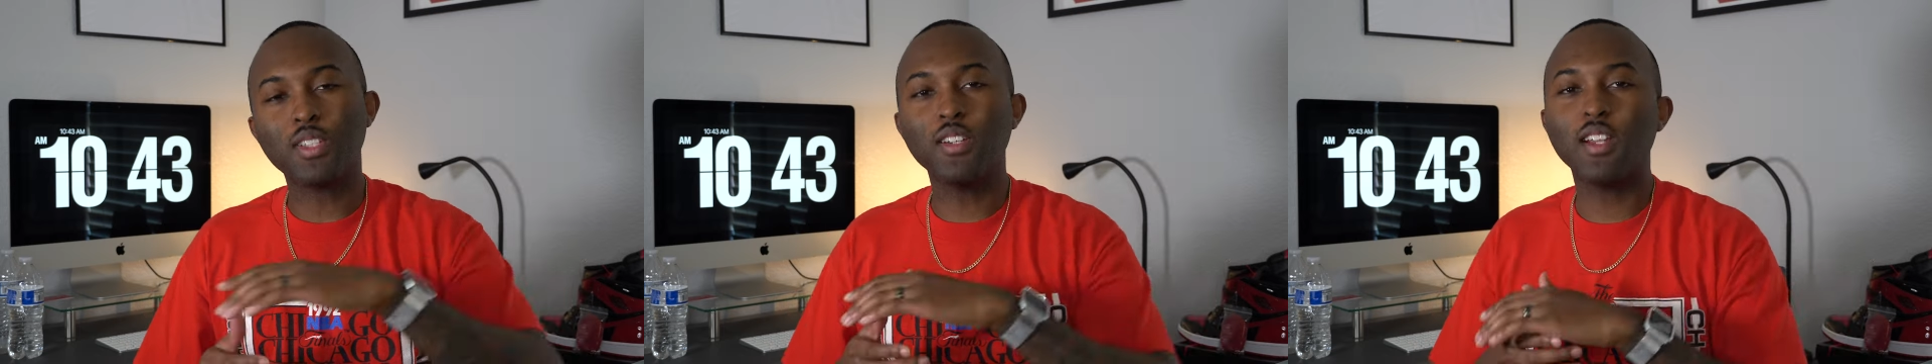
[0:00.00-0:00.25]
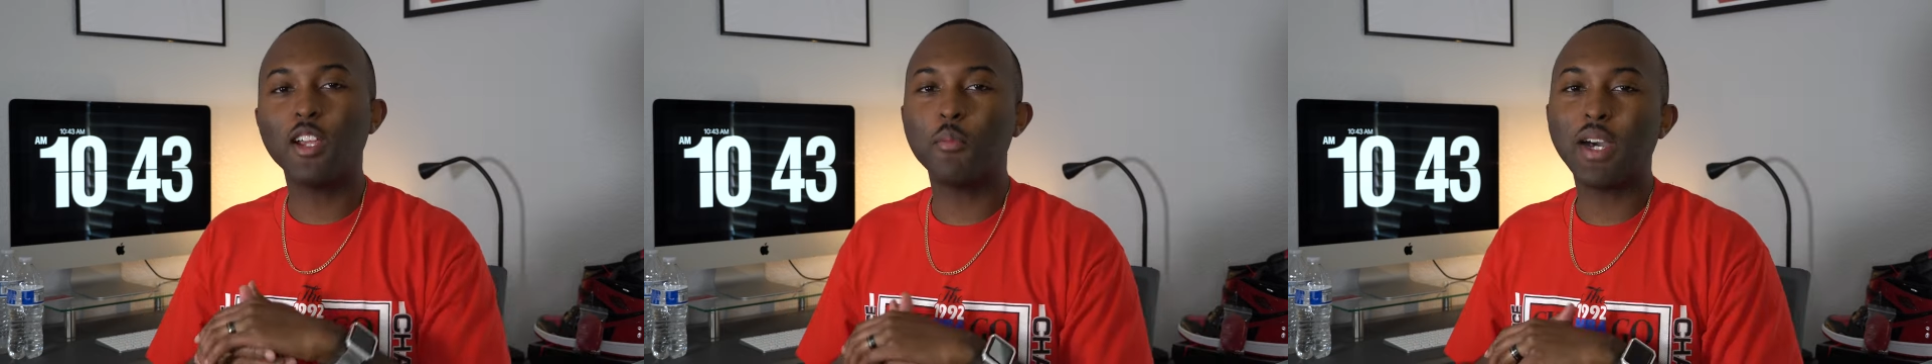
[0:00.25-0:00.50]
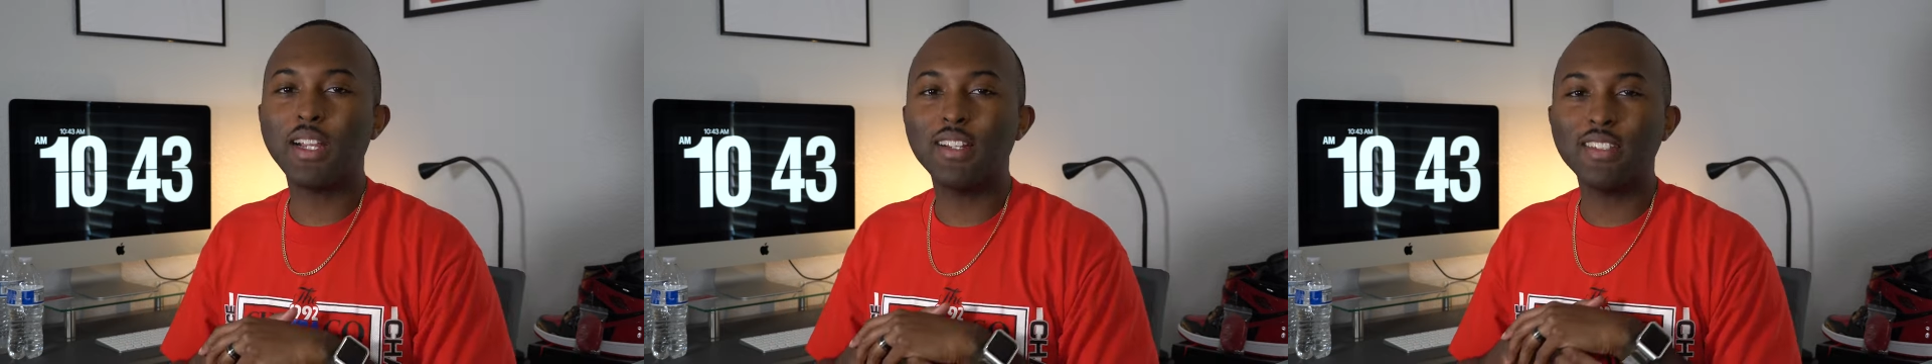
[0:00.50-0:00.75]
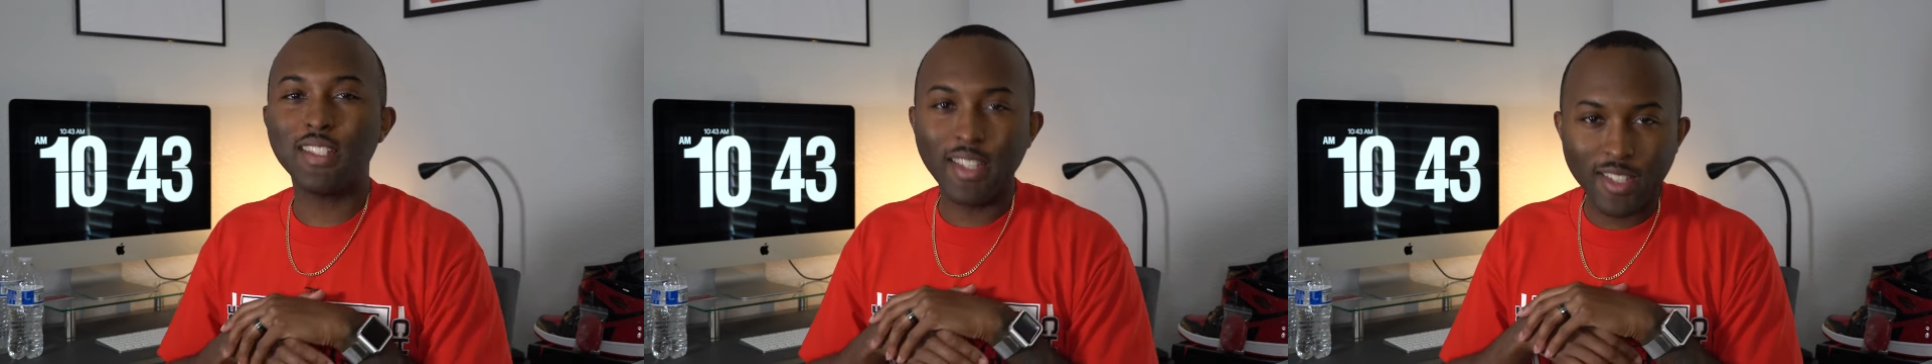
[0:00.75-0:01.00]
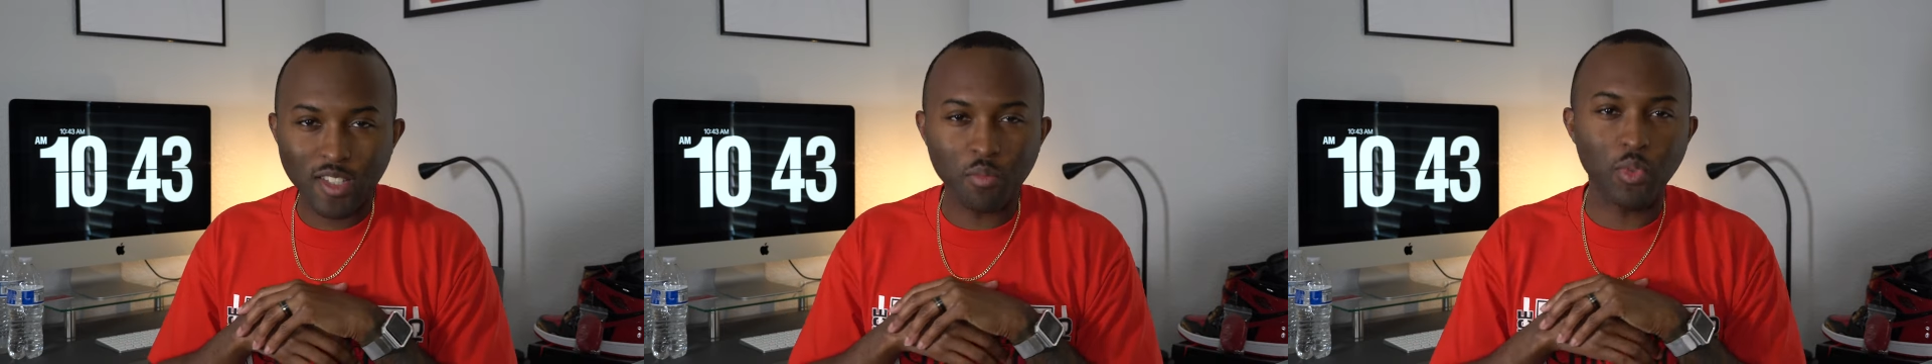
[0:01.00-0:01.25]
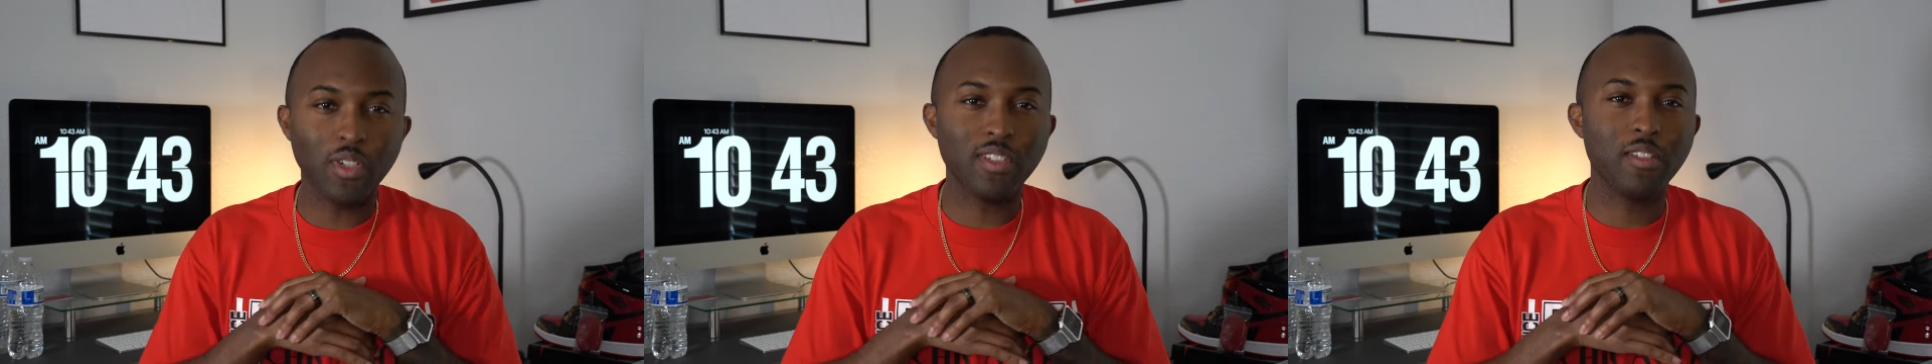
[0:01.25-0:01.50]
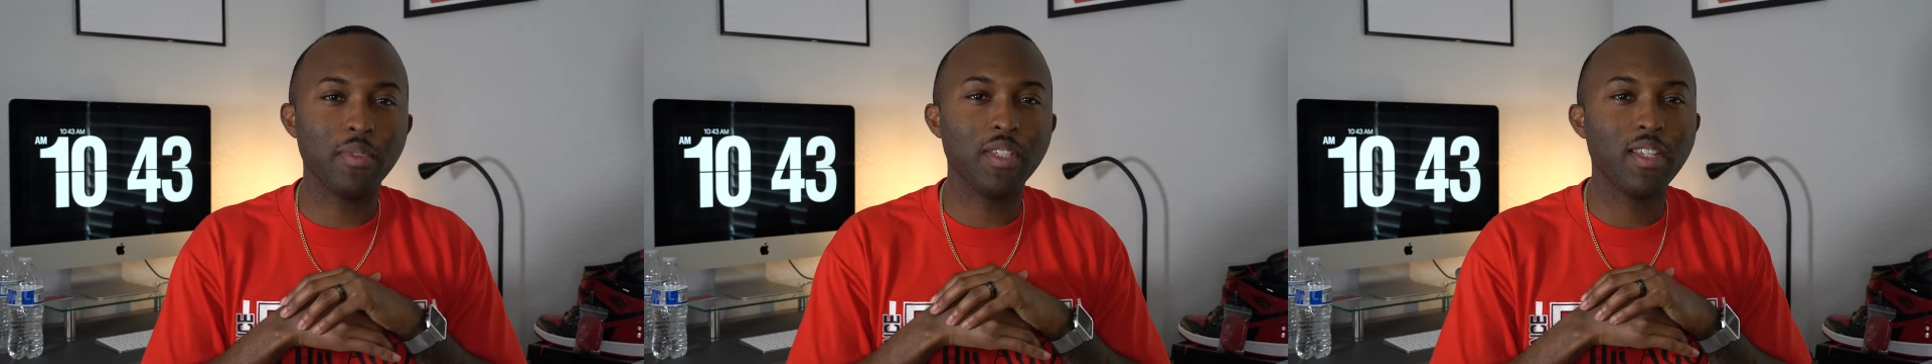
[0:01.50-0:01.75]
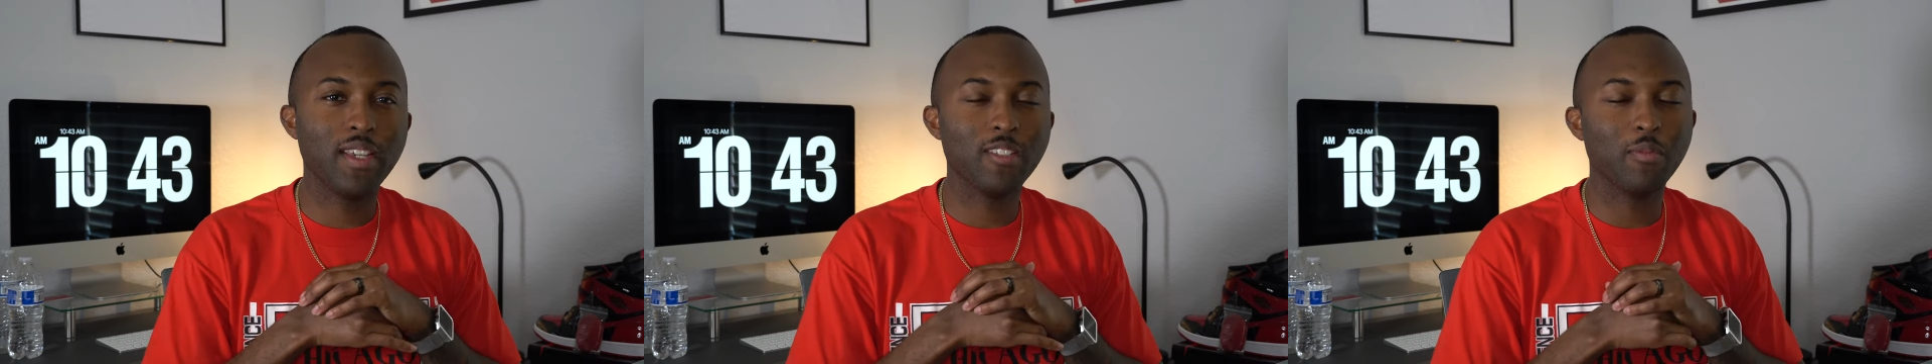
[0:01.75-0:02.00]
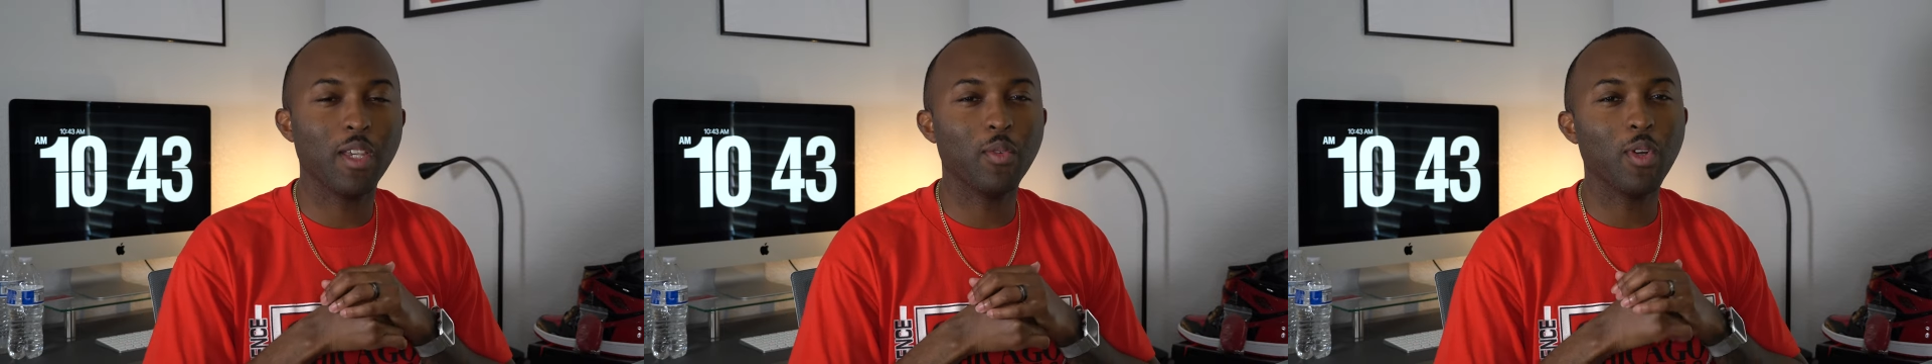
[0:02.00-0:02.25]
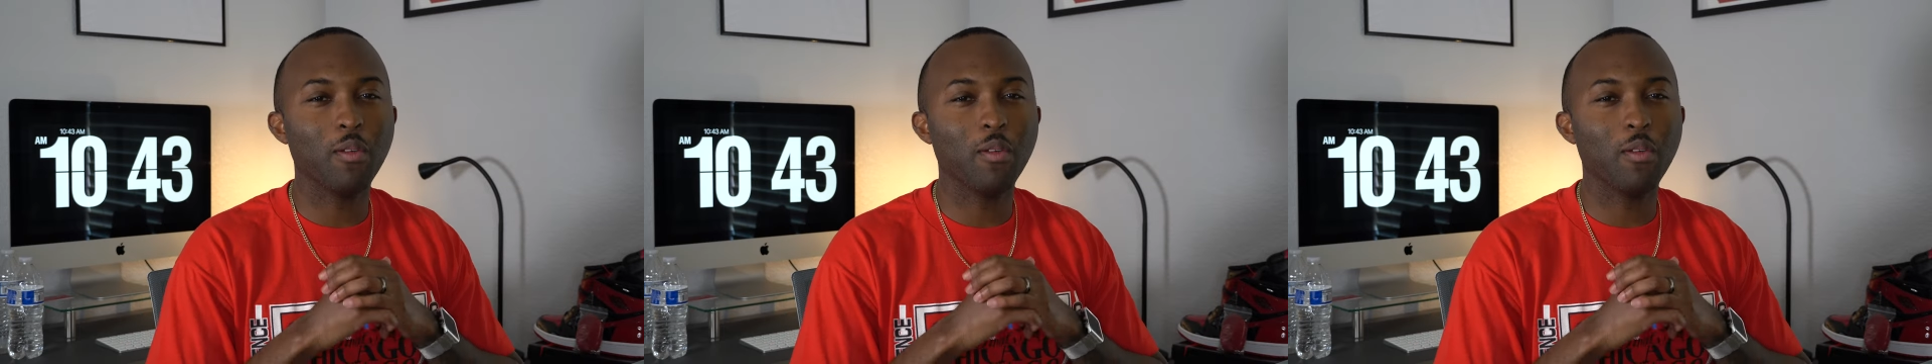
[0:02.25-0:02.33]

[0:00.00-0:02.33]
good, everybody? This is your boy DB Kits, man.